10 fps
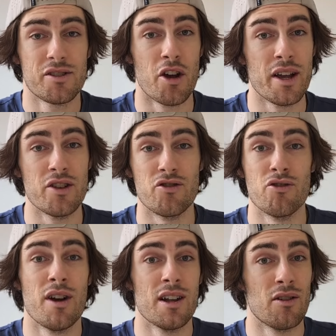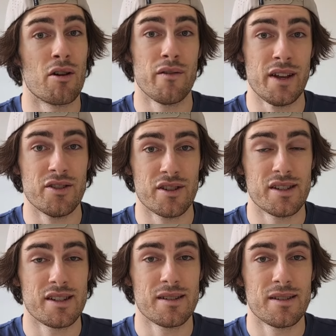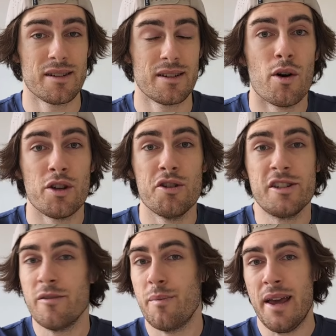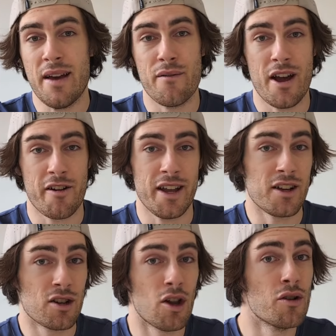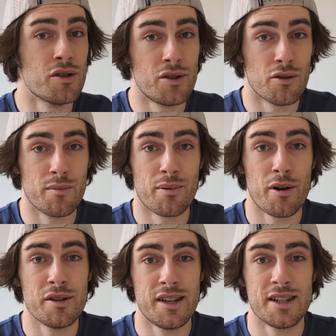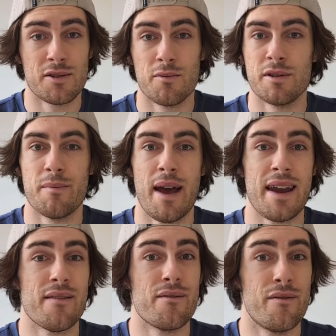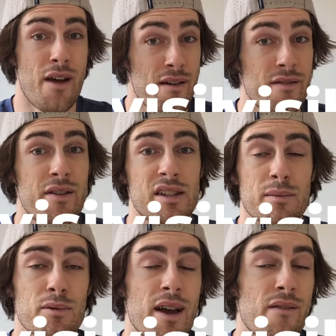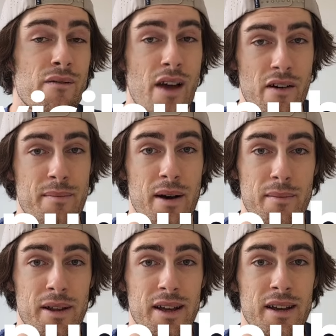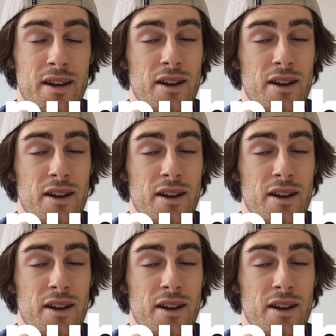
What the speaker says: So it drew a lot of interest. What used to be a very closed-door process was made very visible and very public.